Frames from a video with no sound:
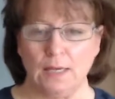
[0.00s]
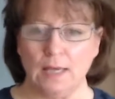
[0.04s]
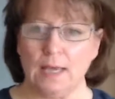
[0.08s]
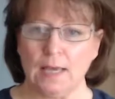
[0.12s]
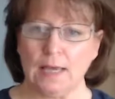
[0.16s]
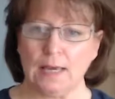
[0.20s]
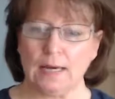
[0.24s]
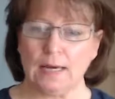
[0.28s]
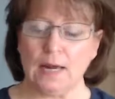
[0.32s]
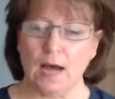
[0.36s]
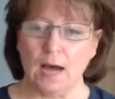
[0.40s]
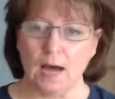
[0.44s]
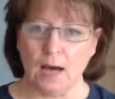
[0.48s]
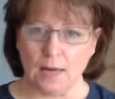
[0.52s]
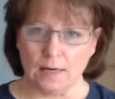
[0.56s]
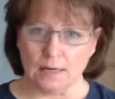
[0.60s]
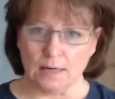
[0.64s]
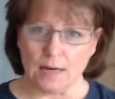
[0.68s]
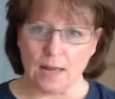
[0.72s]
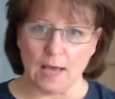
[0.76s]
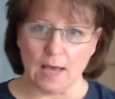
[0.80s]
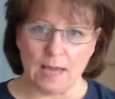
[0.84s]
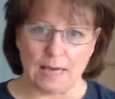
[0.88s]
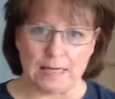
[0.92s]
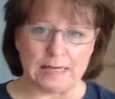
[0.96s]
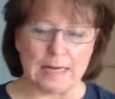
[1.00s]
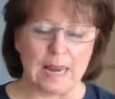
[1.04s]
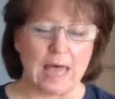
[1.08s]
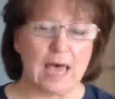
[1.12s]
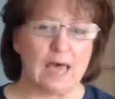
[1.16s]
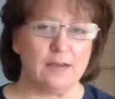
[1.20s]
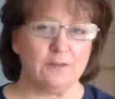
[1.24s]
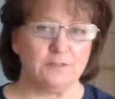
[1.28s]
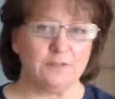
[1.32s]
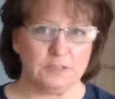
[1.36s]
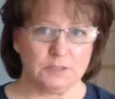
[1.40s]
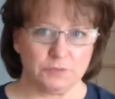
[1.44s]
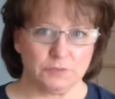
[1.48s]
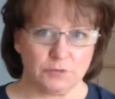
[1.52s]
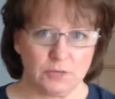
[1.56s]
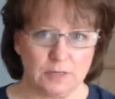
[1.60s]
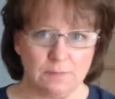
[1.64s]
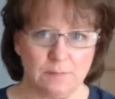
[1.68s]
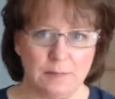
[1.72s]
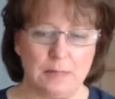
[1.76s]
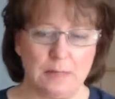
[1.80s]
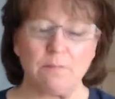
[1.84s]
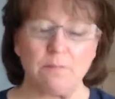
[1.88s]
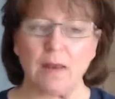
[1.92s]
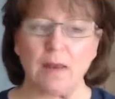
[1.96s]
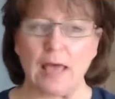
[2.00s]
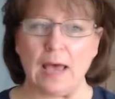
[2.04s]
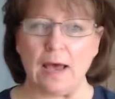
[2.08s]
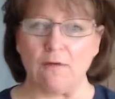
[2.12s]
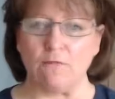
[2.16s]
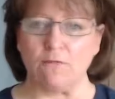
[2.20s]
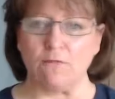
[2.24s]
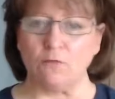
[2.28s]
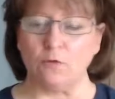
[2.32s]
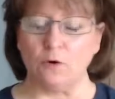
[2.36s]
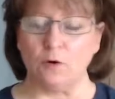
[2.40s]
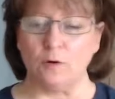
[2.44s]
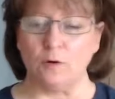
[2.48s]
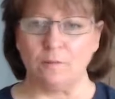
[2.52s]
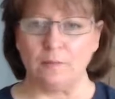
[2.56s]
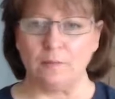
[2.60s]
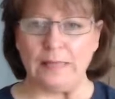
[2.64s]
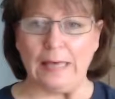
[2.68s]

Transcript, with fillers: an online live streaming platform